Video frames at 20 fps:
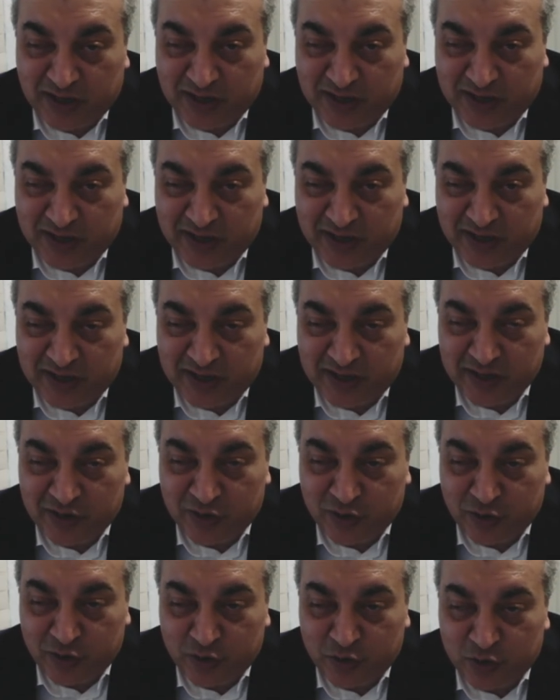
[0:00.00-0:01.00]
in the
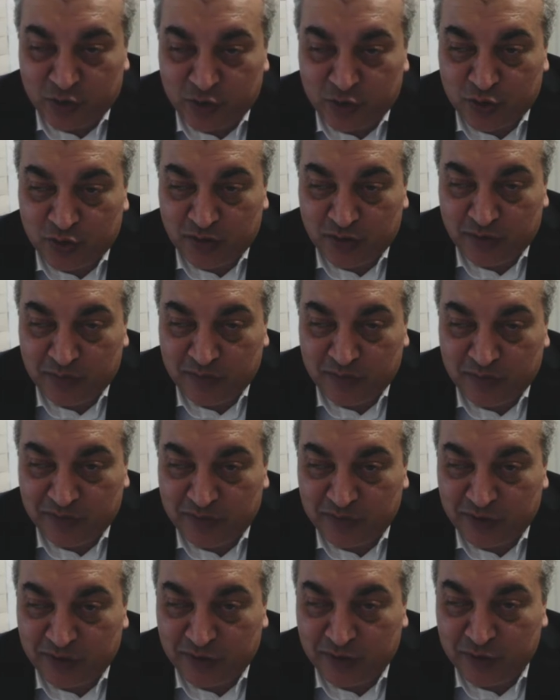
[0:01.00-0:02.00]
Indian Ocean,
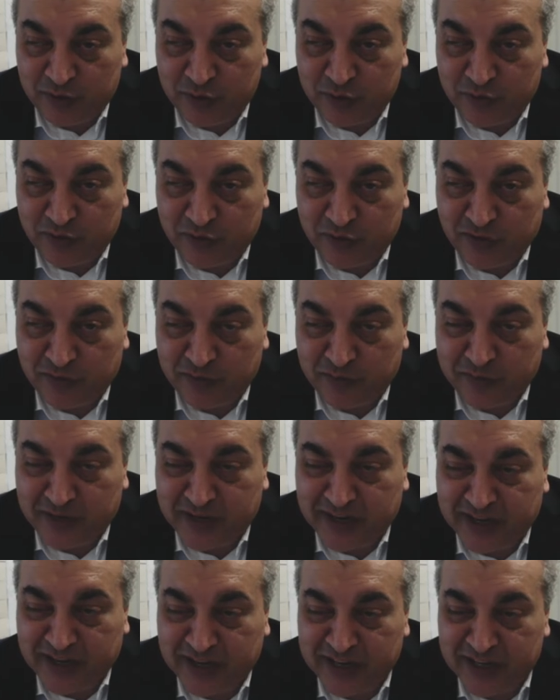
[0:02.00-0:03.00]
not too far from
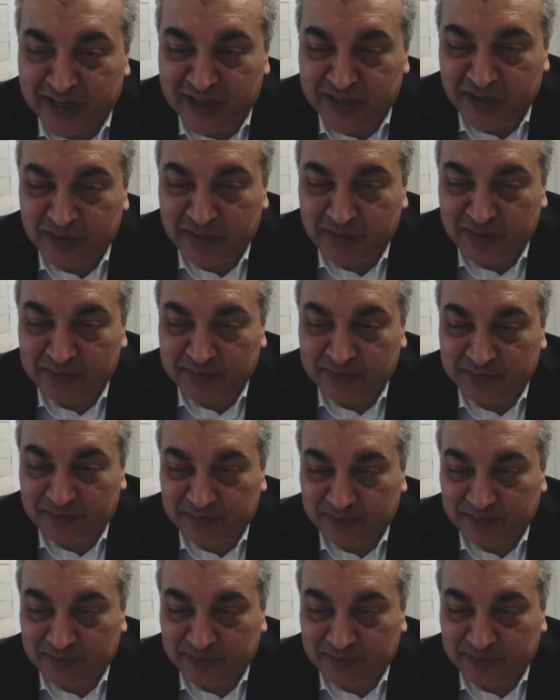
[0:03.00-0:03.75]
Madagascar.